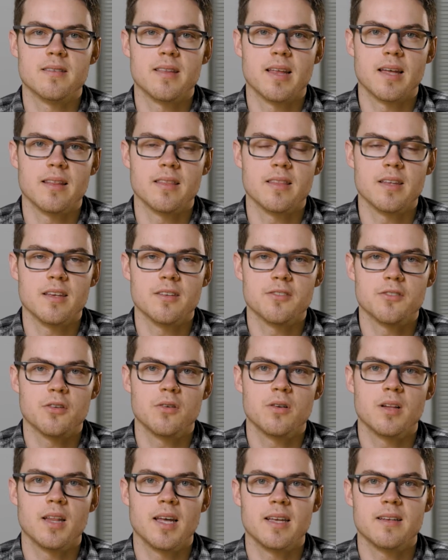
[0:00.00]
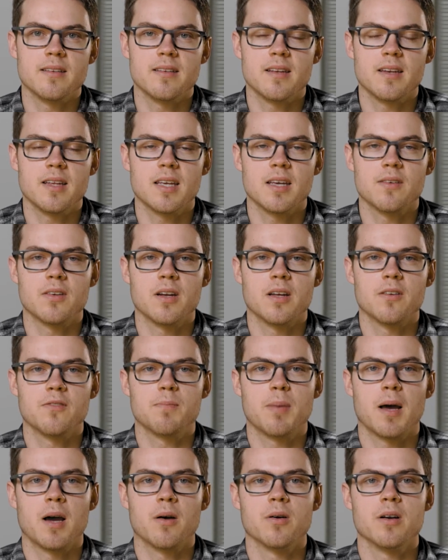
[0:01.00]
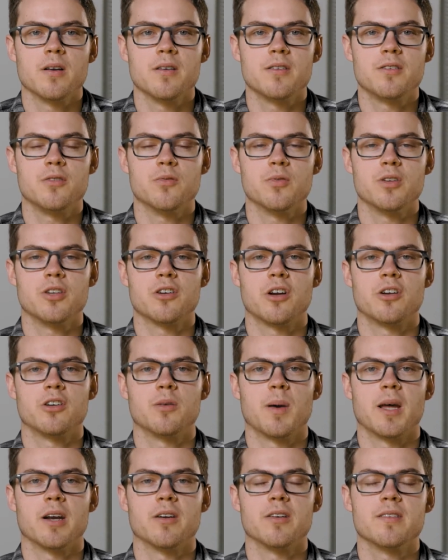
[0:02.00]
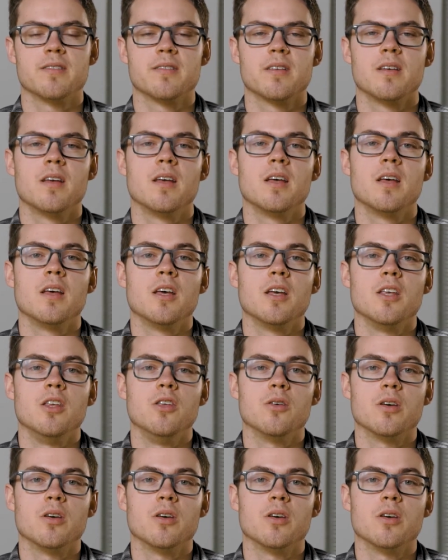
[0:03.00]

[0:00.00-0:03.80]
that the solar light didn't give enough power to recharge your batteries. You